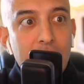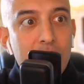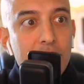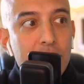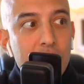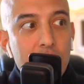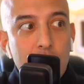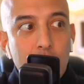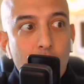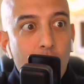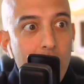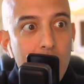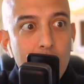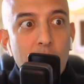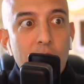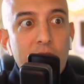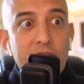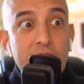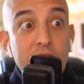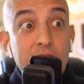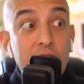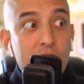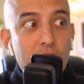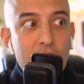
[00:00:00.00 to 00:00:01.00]
showing them what
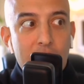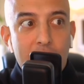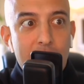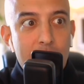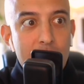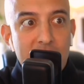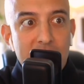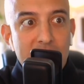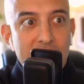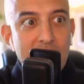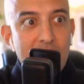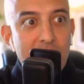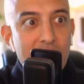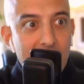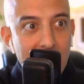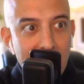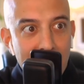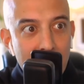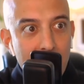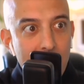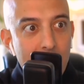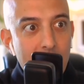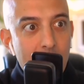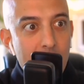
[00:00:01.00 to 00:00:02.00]
Instagram is even. I
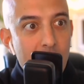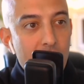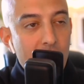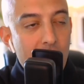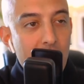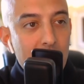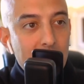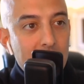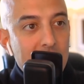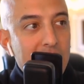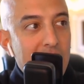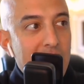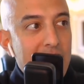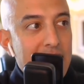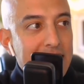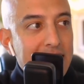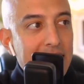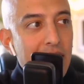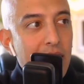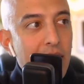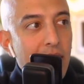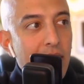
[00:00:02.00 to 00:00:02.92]
remember those days.